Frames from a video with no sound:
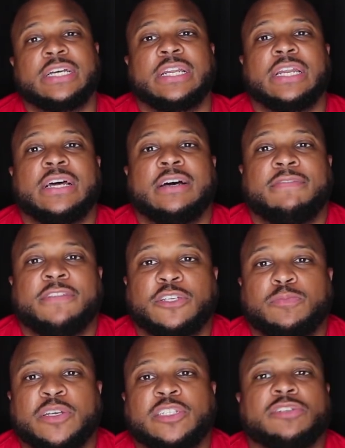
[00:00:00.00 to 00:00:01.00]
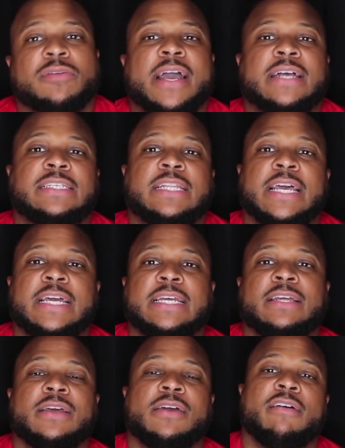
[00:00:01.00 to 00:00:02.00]
love that's been
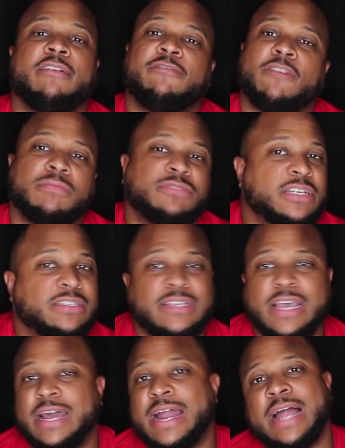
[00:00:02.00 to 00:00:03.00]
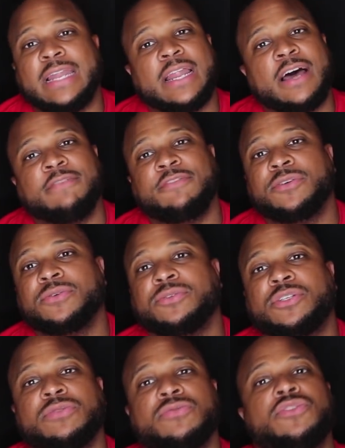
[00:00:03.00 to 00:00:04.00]
translated from just saying I love you
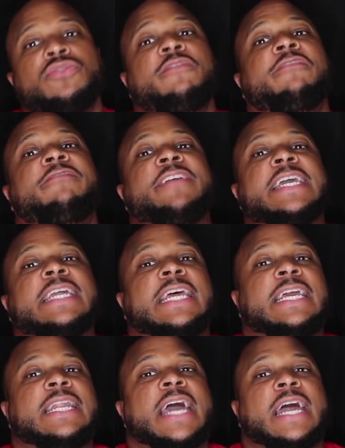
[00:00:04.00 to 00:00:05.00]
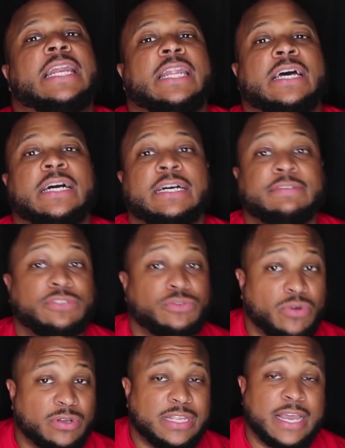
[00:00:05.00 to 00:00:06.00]
to you feeling that love. You
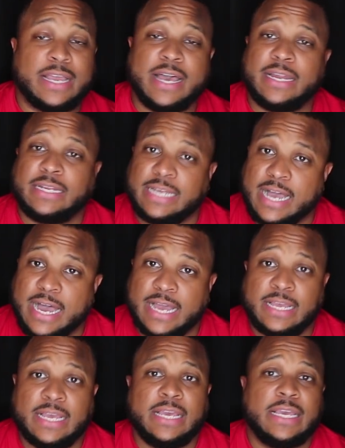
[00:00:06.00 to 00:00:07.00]
want that kind of guy.